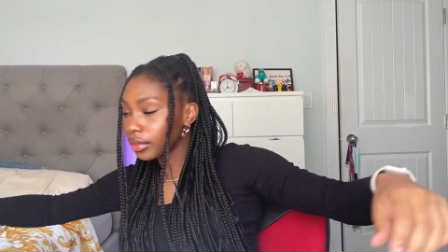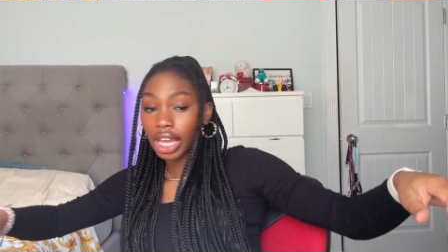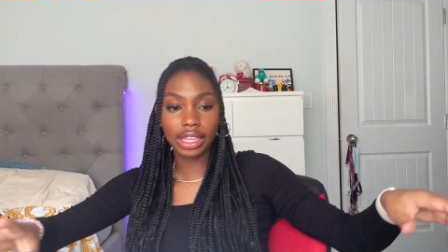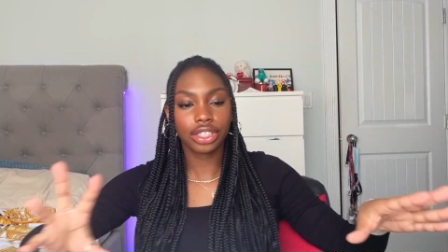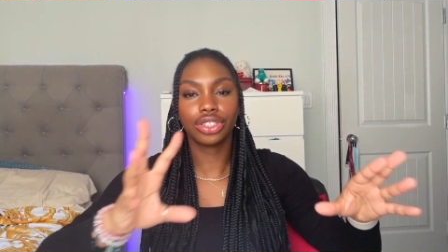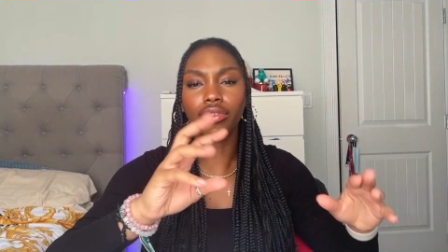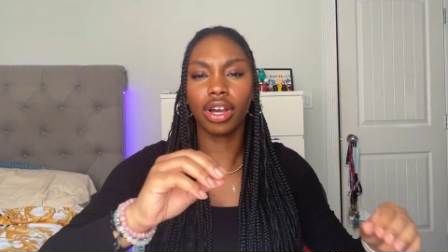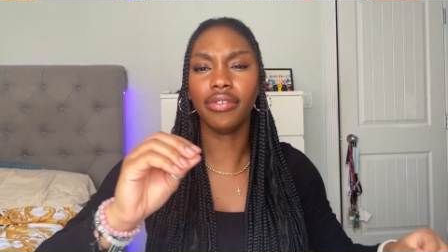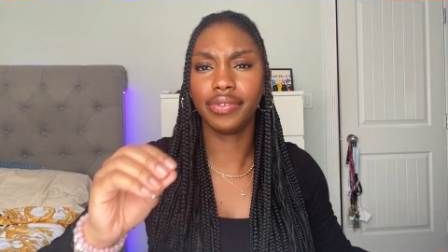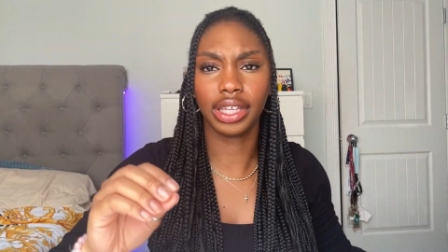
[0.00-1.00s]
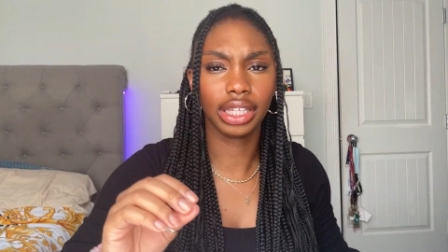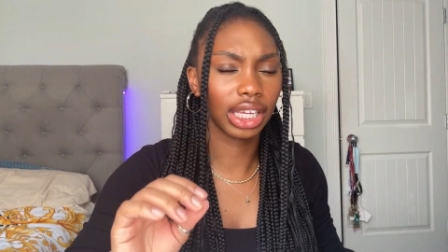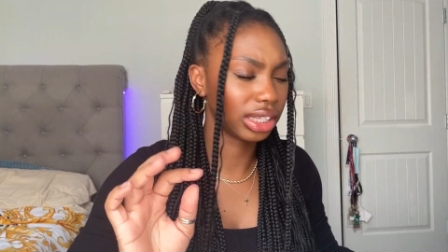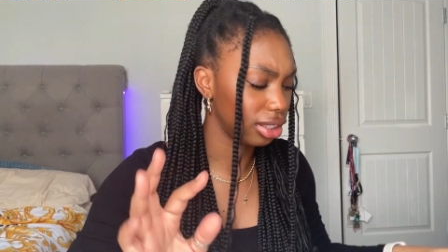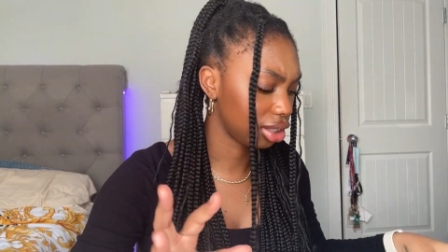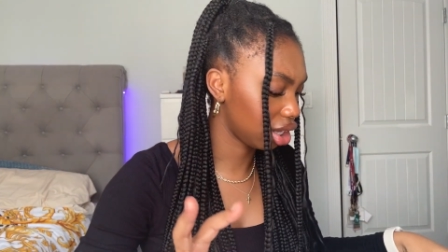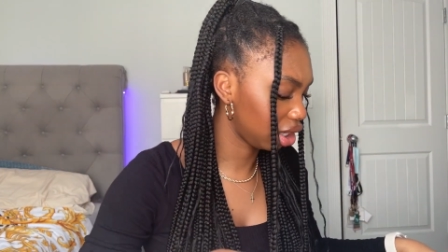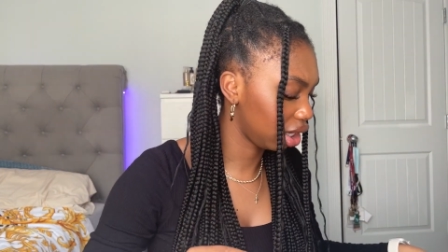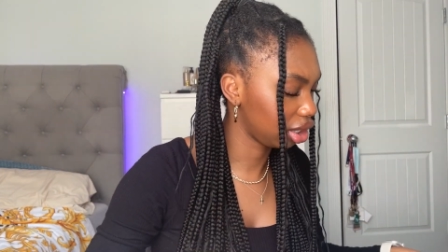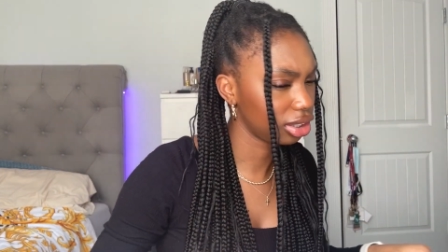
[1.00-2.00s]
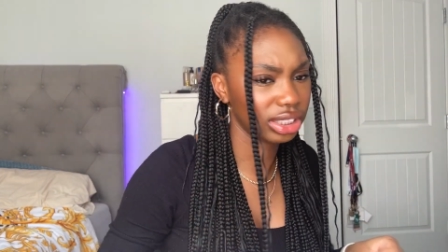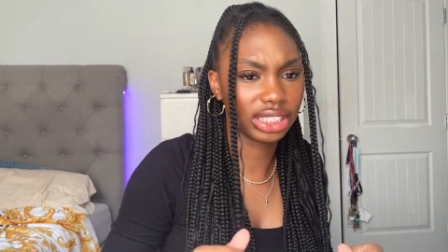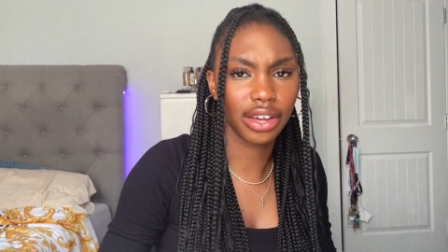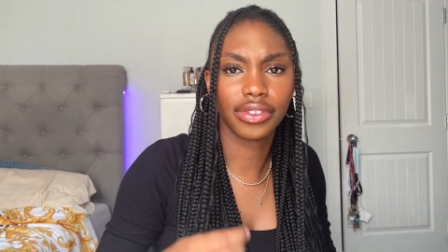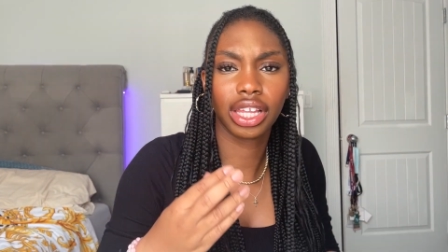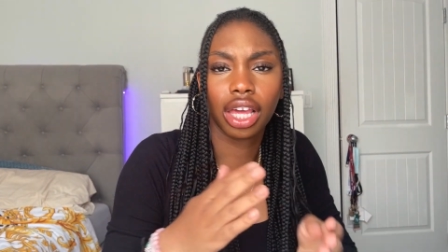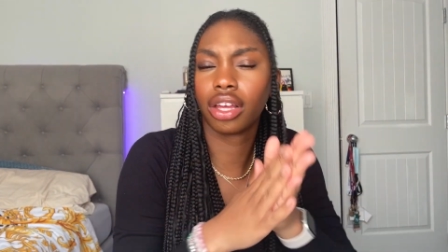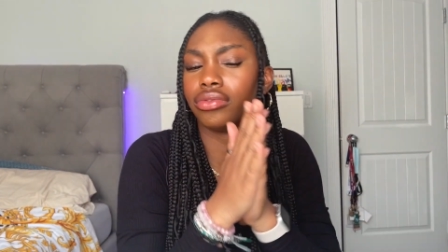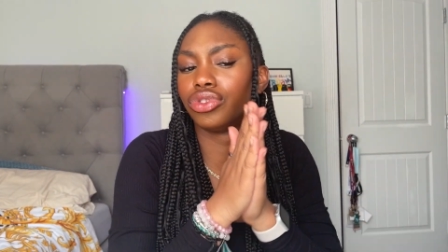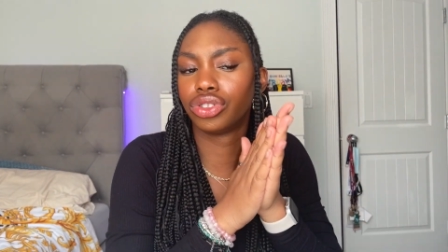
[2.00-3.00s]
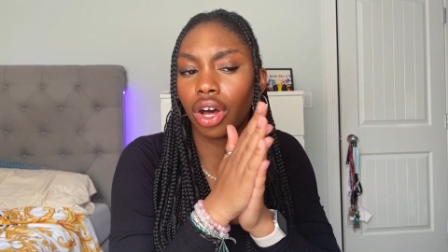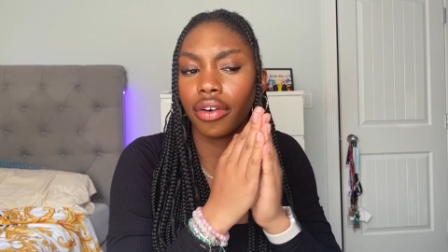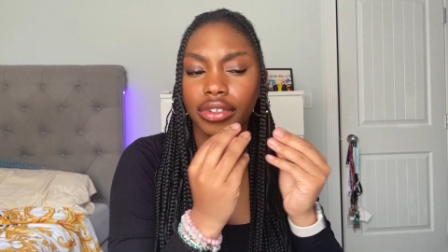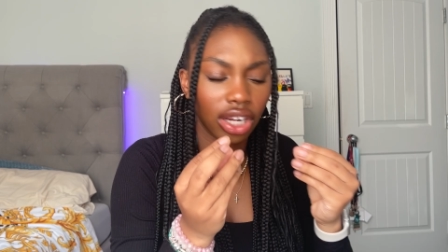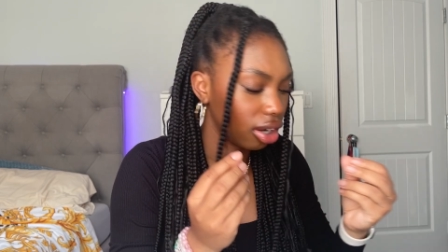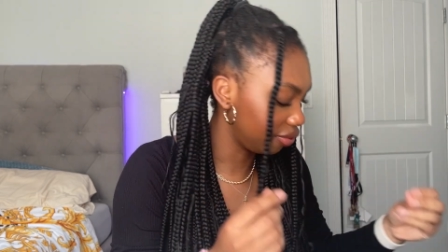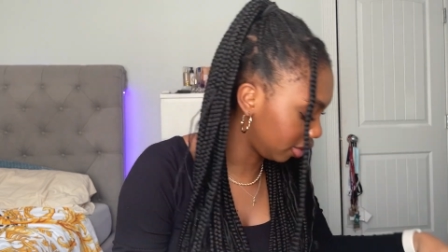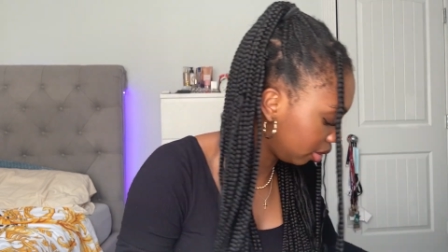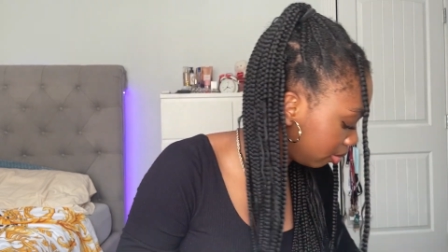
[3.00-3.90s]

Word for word: And they're so comfy. Like they're not like stiff, they're like soft and comfy.